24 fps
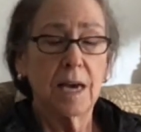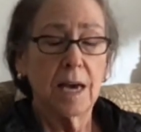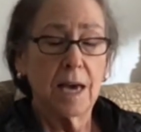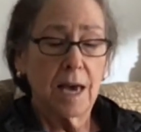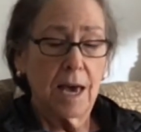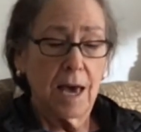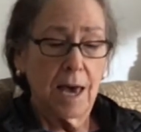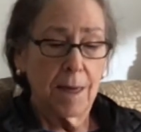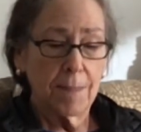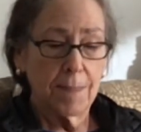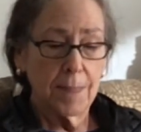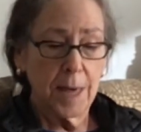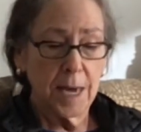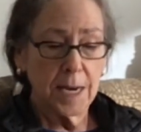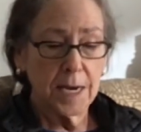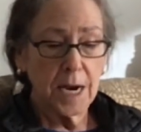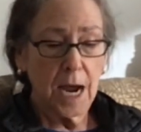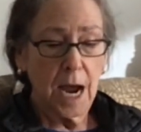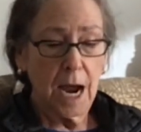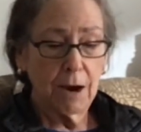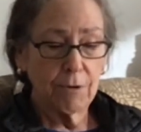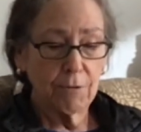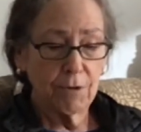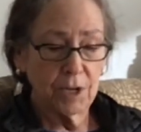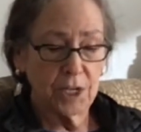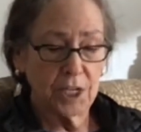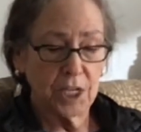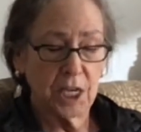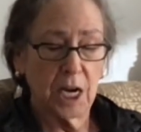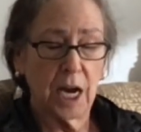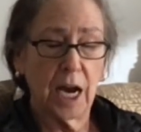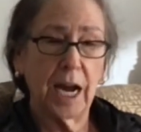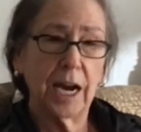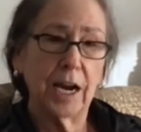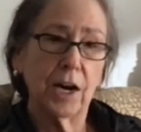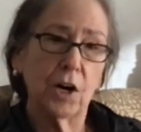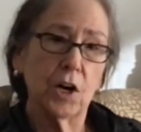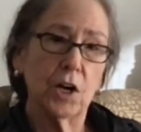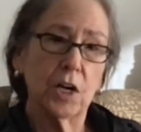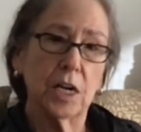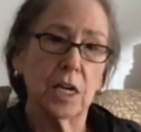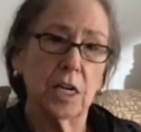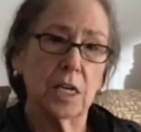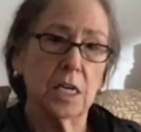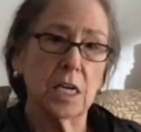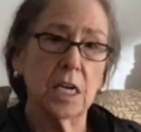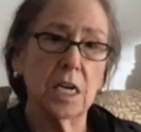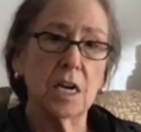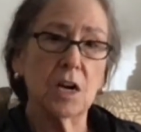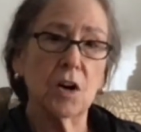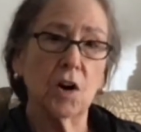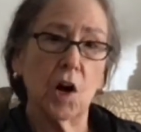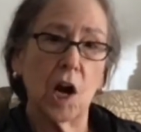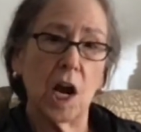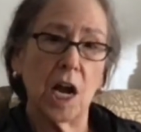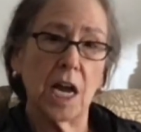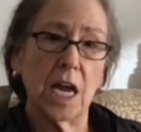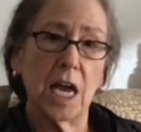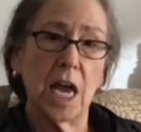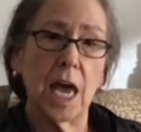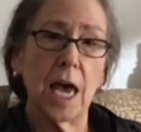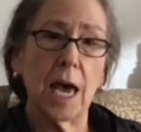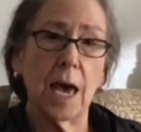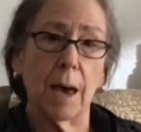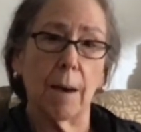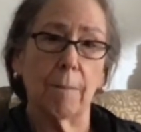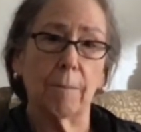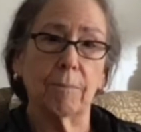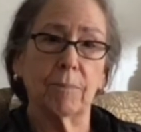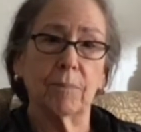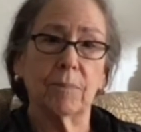And then I retired, and here I am.